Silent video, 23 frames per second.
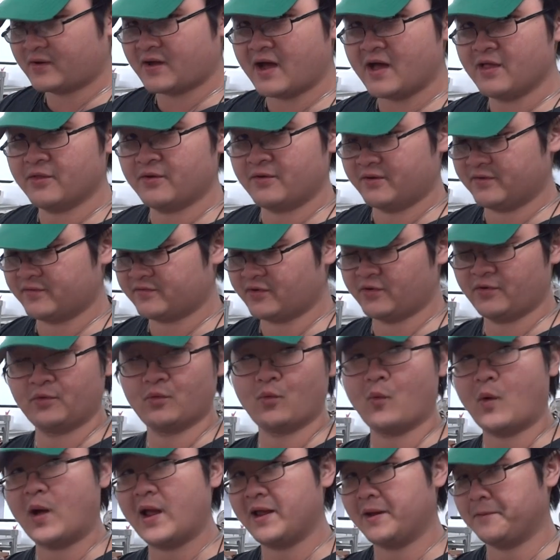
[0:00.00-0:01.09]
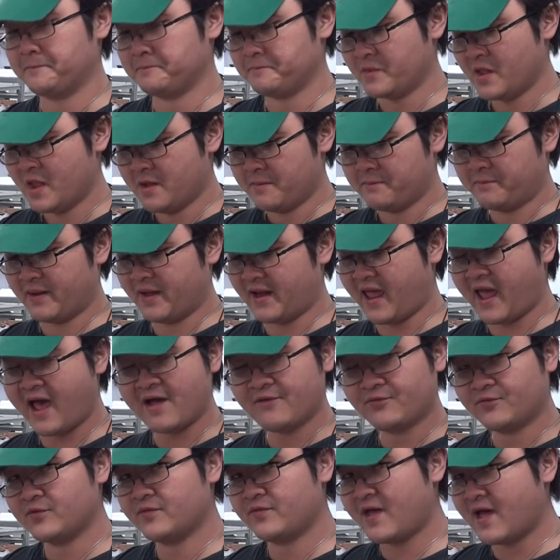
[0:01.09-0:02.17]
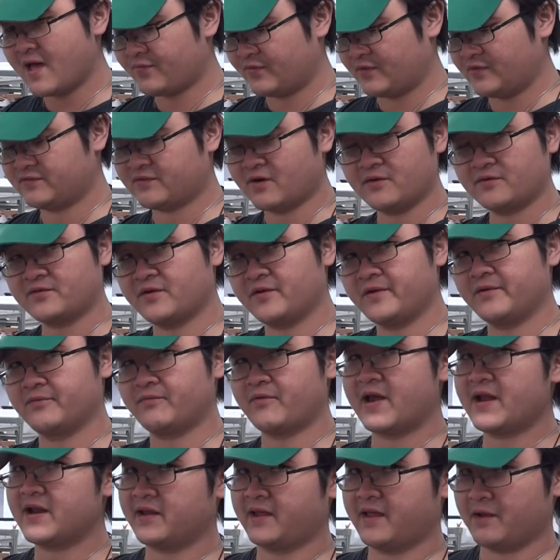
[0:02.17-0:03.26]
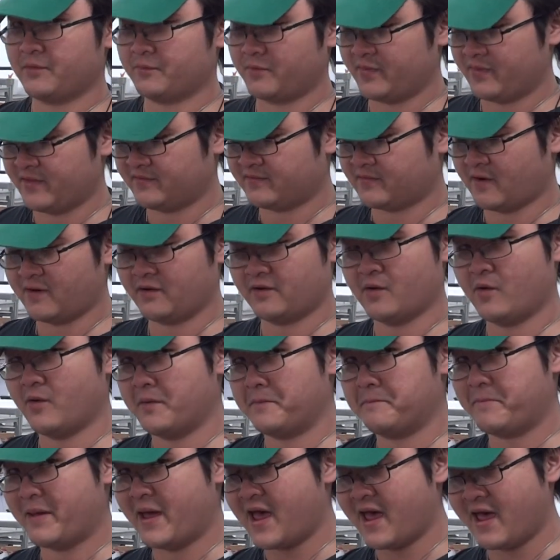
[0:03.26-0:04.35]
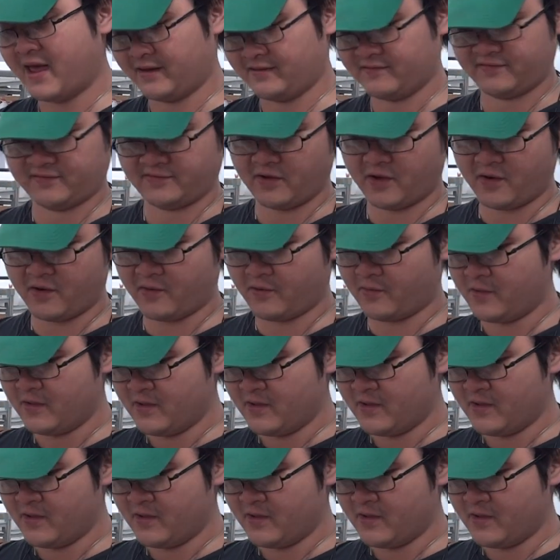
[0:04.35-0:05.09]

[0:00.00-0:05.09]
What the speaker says: color and turn white. But after that, they start turning red again when they start going bad. So